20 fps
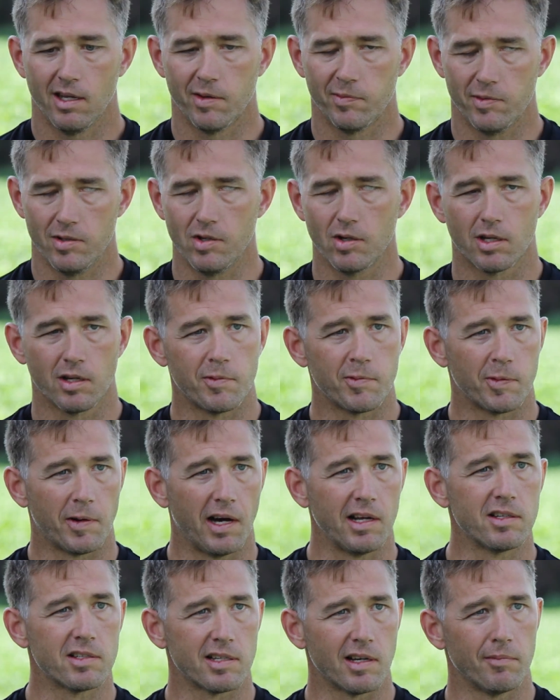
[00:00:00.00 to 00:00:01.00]
If you can
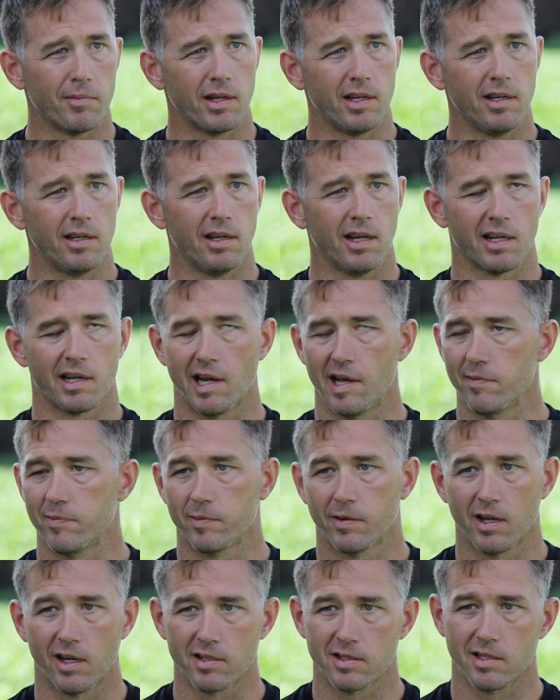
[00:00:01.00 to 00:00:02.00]
find somebody, and
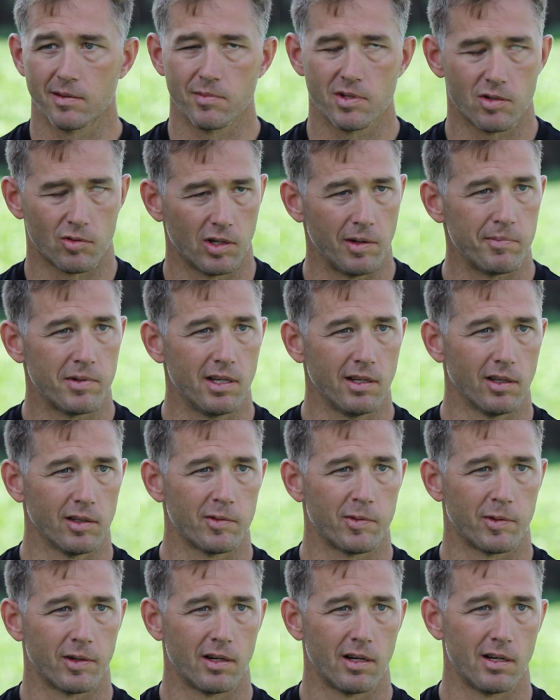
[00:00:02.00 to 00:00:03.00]
I've custom strip
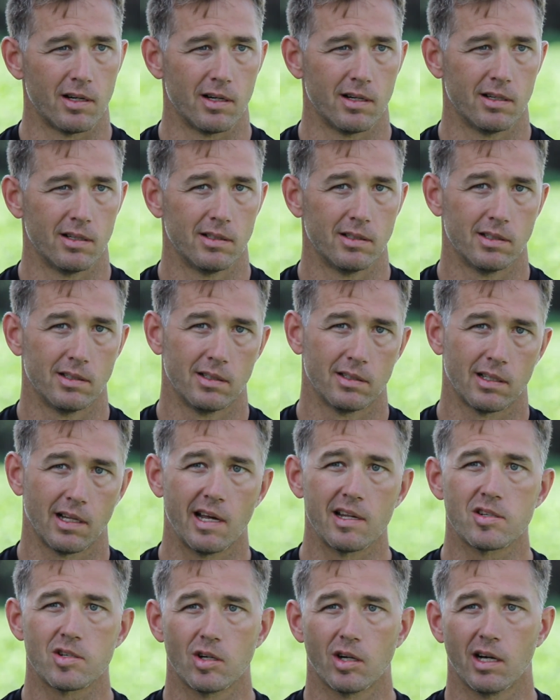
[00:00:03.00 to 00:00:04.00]
tilled for,
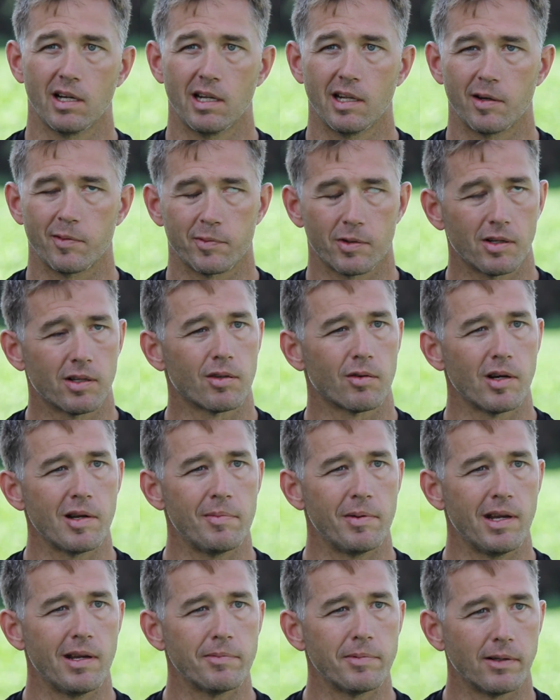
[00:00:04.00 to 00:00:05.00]
last year I did it for
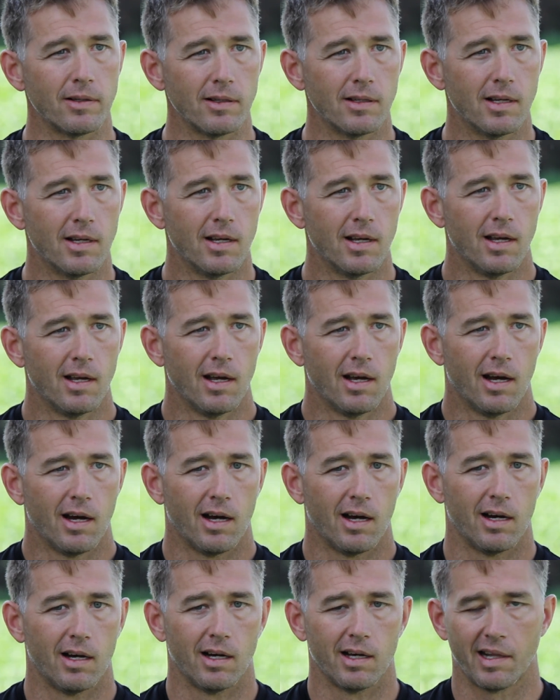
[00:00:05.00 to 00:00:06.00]
three people,
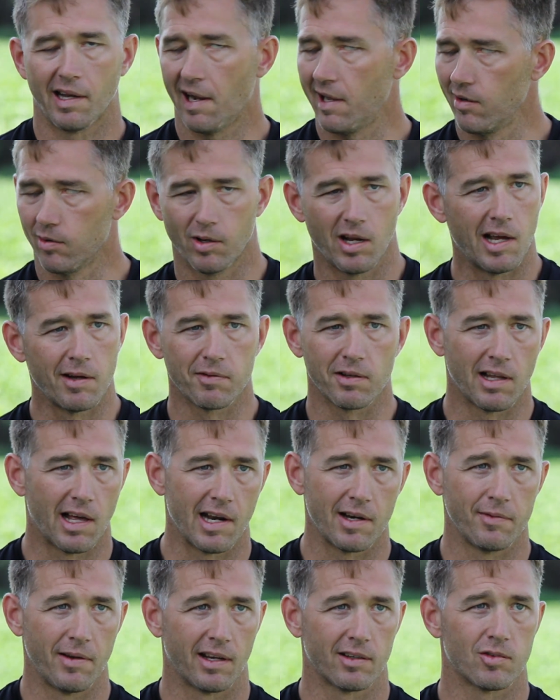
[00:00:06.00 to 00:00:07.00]
uh, and I don't have a
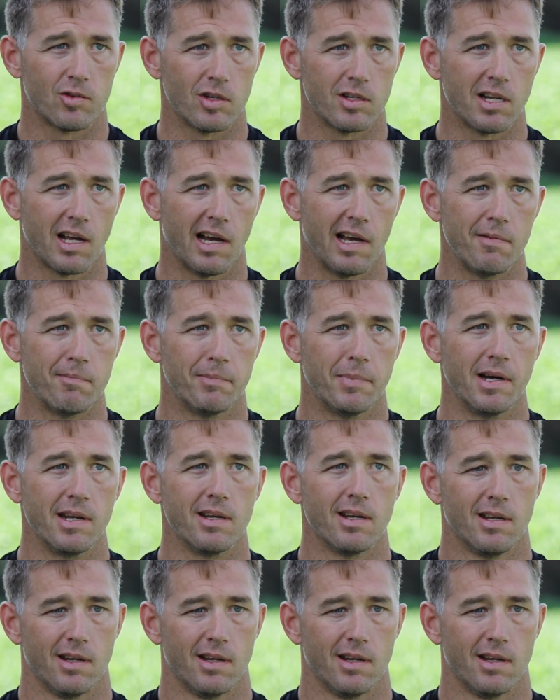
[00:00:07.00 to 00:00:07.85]
lot of extra time, but